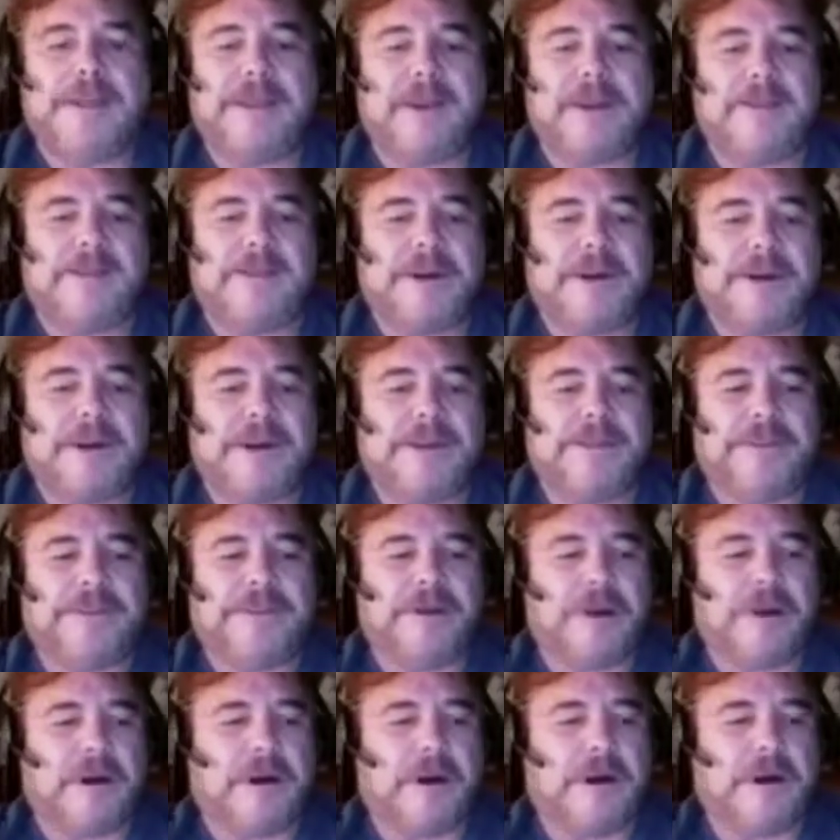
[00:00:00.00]
The Altarians
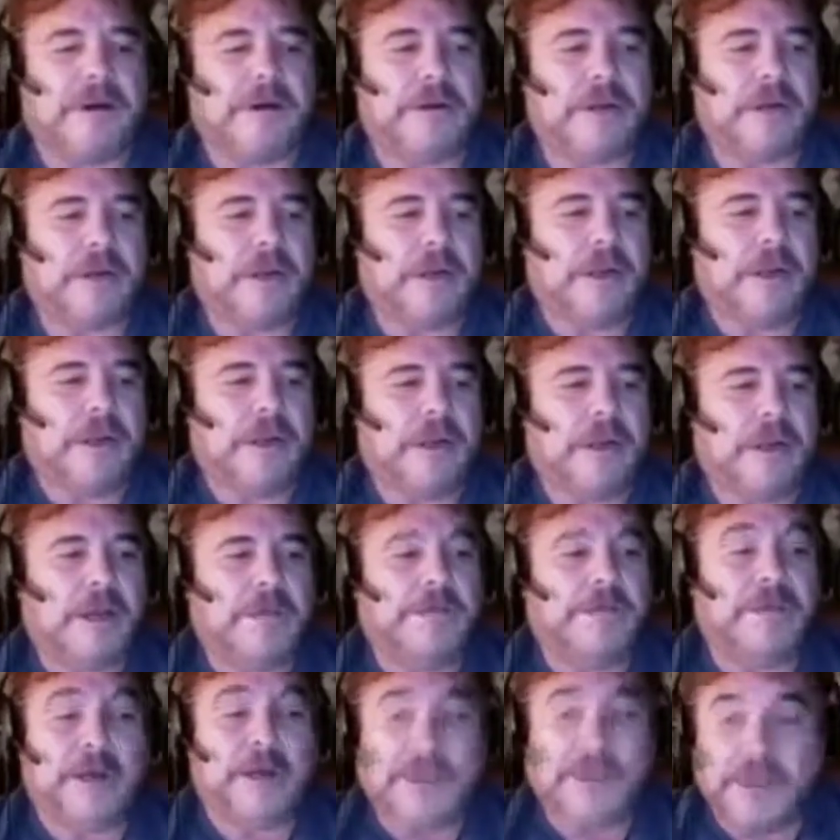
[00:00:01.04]
are
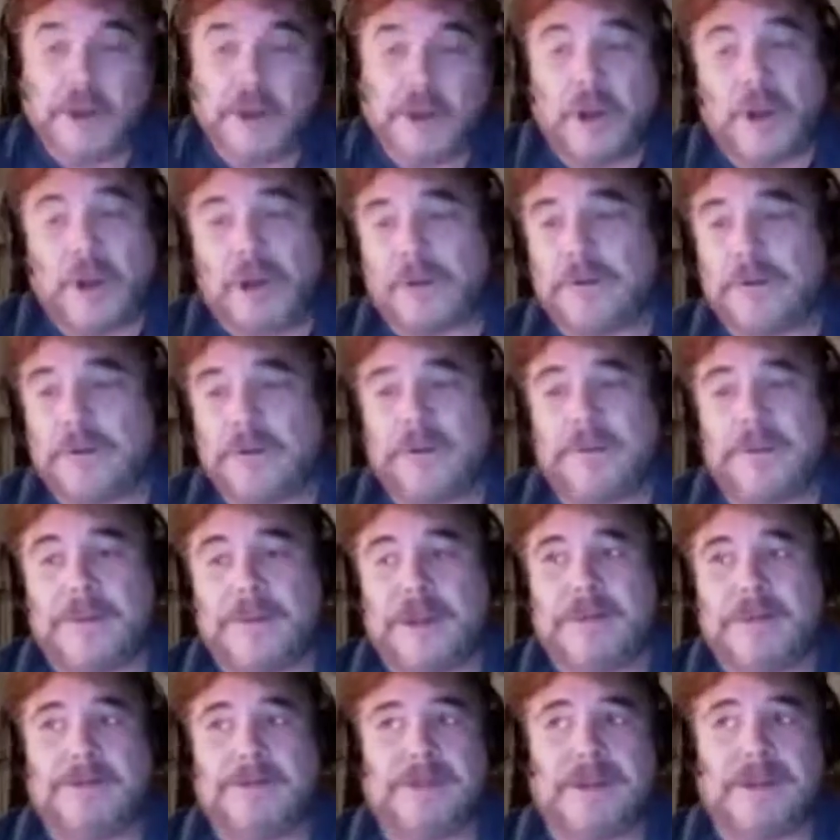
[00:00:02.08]
very tall. They're
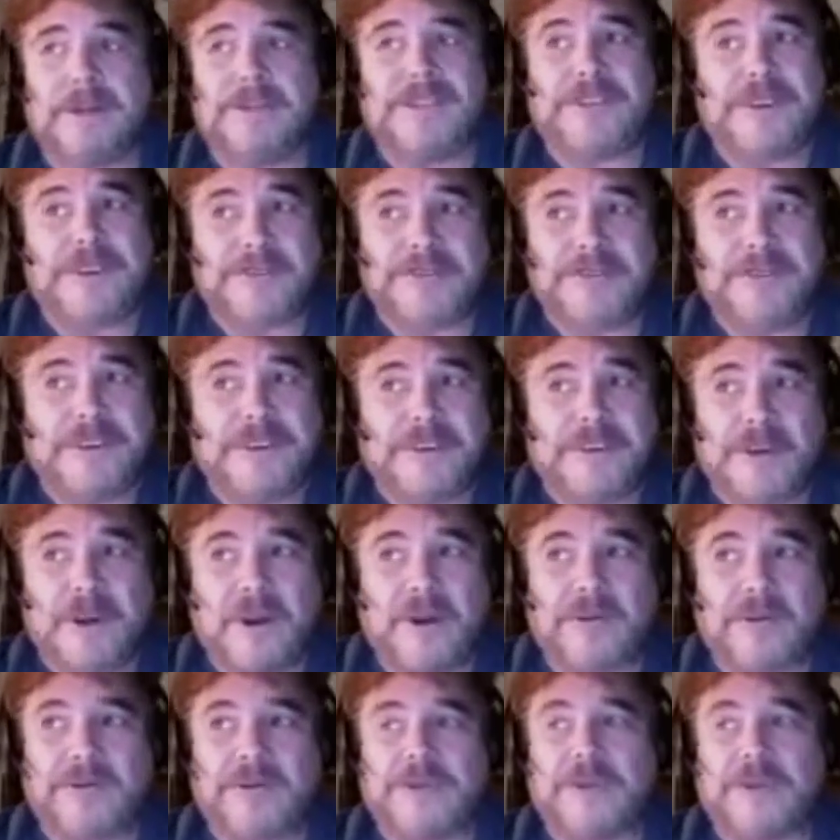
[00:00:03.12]
about 7 feet
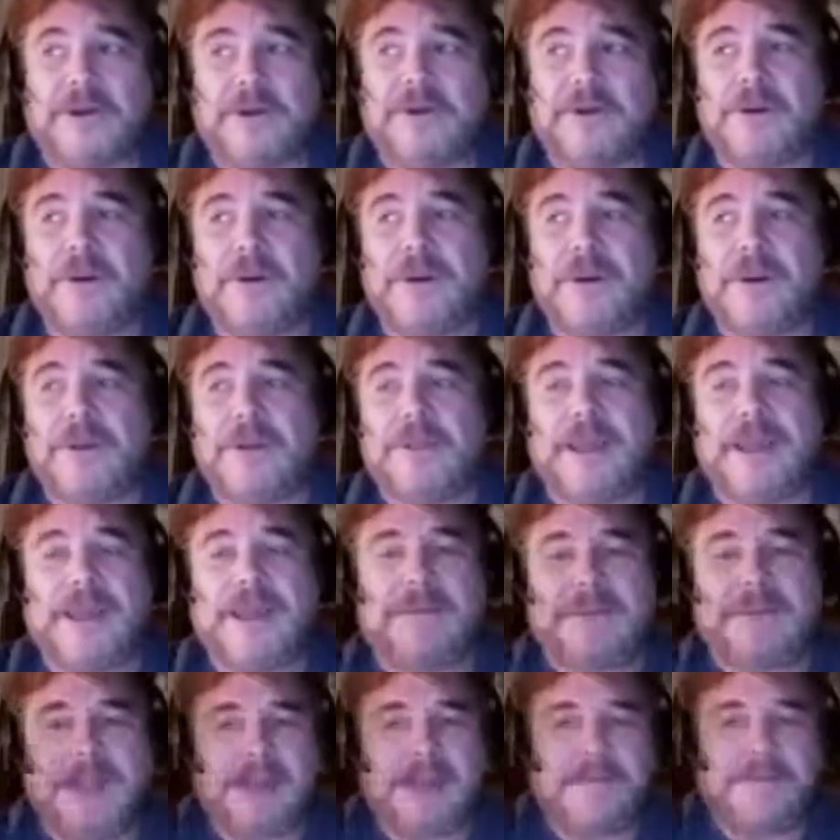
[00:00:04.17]
tall or so. They
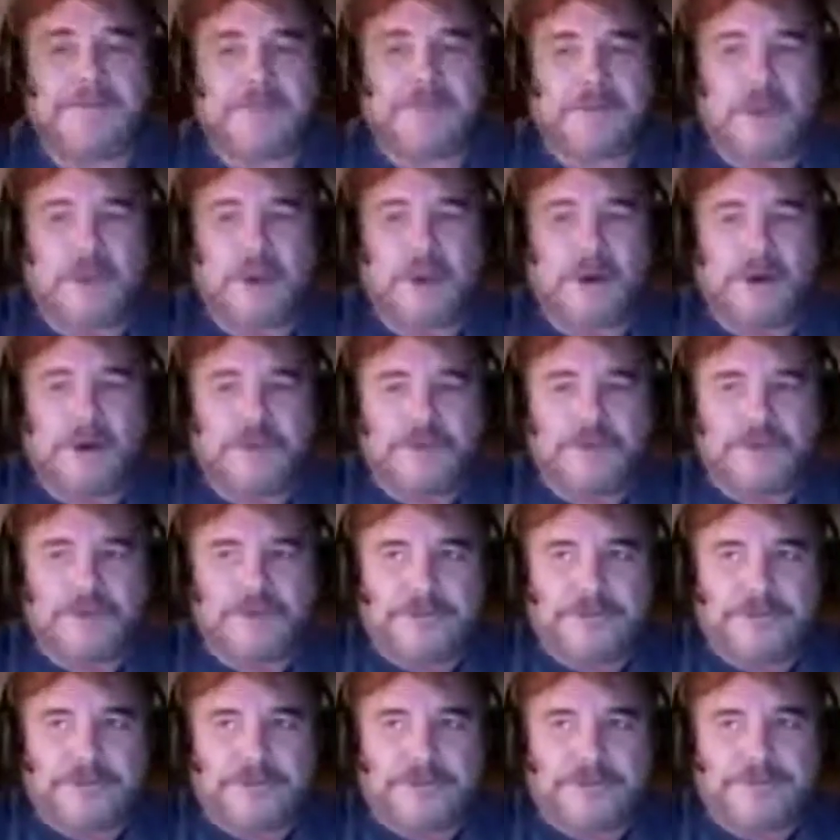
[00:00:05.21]
have kind of
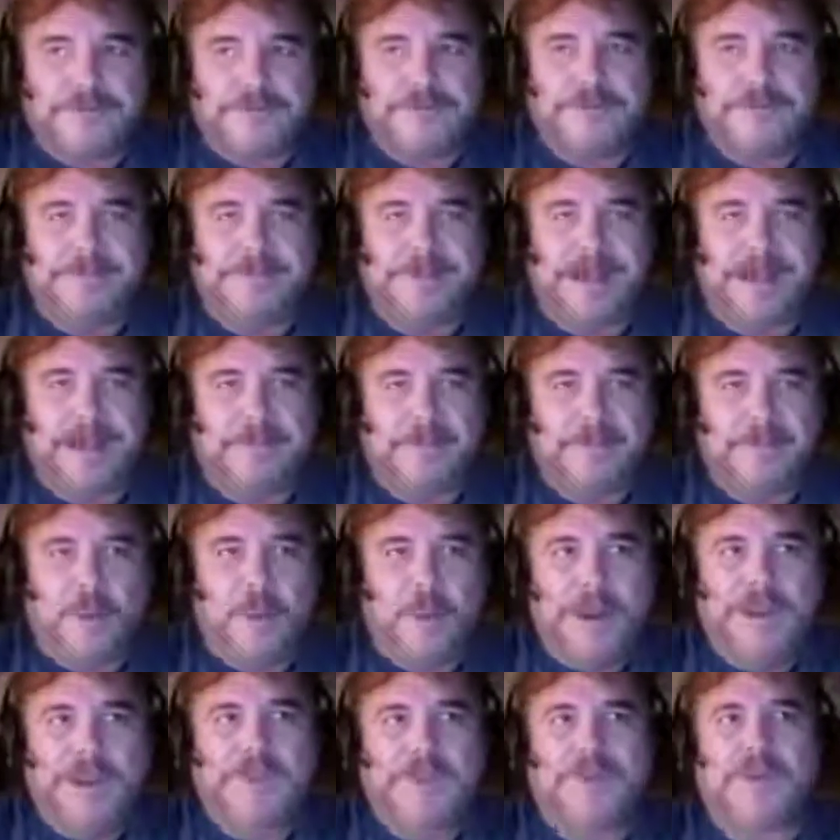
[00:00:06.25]
large, kind of
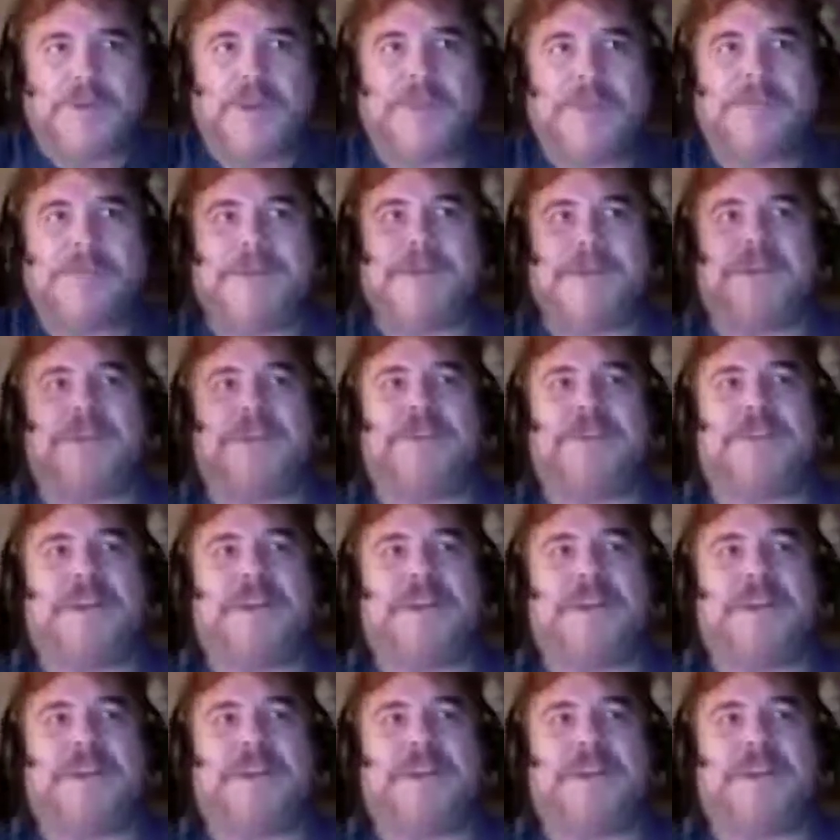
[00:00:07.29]
pointed, swept ears.